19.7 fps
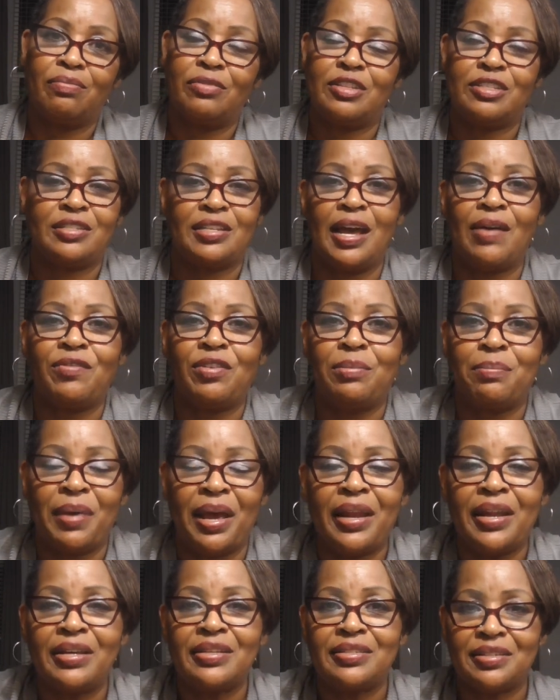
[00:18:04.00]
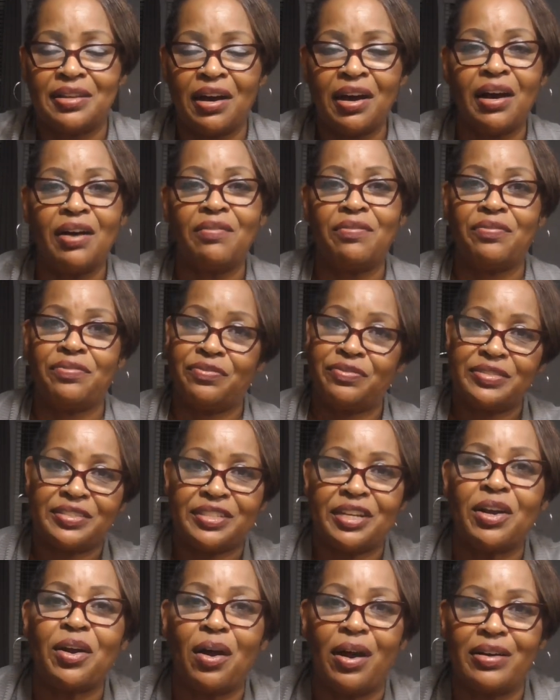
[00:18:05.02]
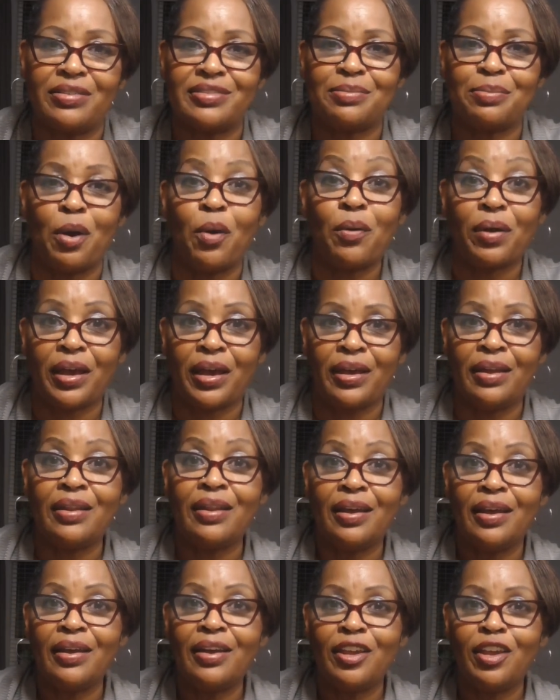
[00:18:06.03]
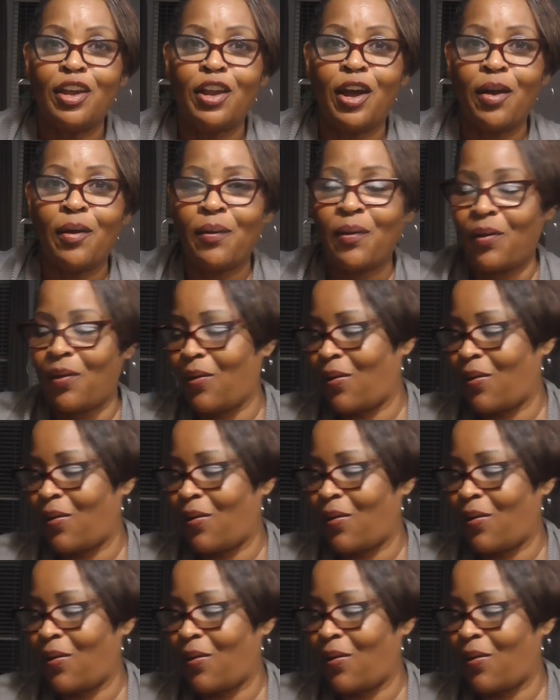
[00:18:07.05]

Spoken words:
7 minutes of cigar smoking, you know?